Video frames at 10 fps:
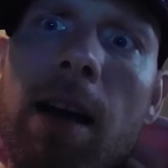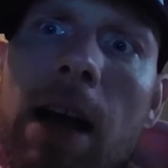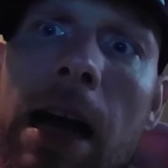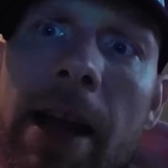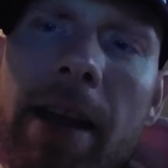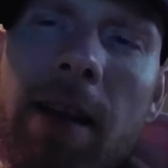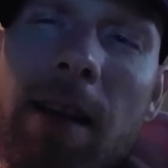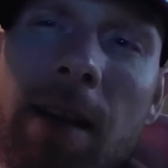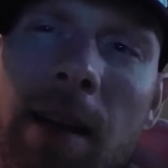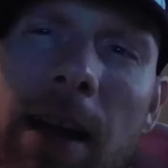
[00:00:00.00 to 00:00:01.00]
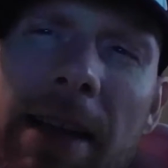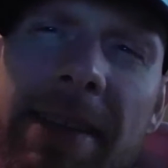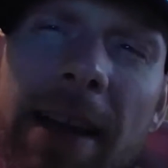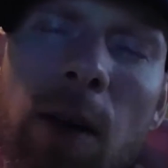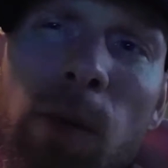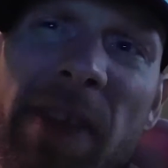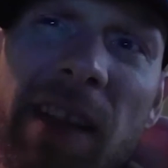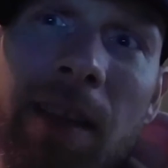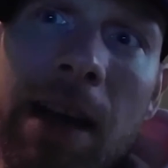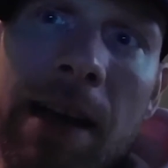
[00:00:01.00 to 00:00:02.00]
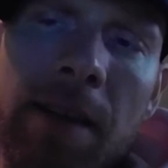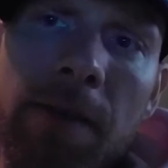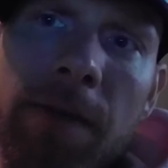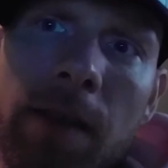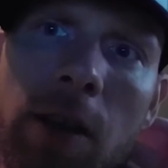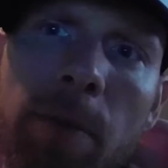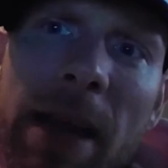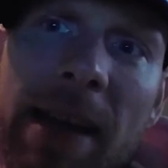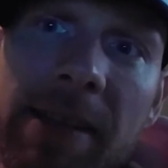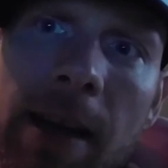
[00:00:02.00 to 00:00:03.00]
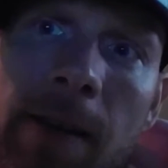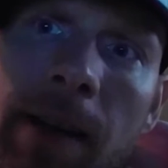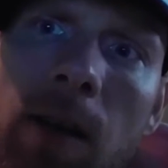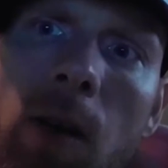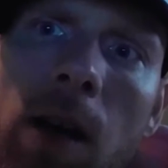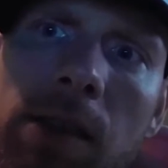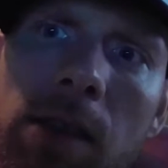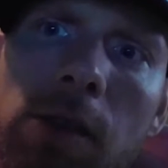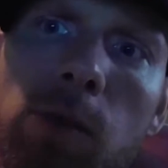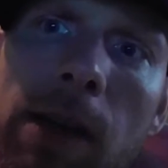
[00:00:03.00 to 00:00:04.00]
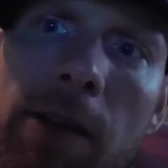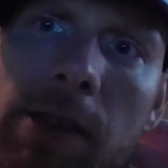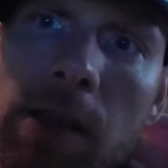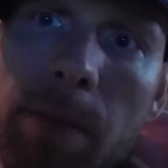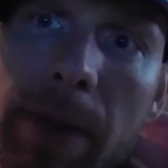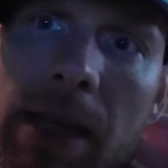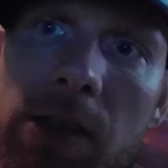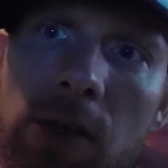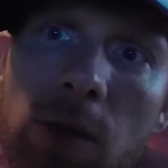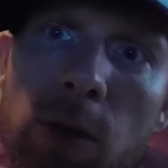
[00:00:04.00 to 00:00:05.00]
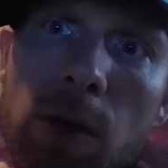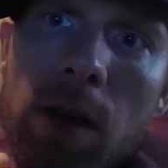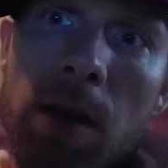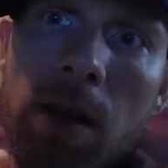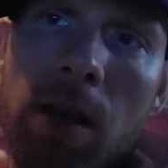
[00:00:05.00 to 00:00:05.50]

Hi. I dealt with a lot of humanitarian causes when I was in the Peace Corps,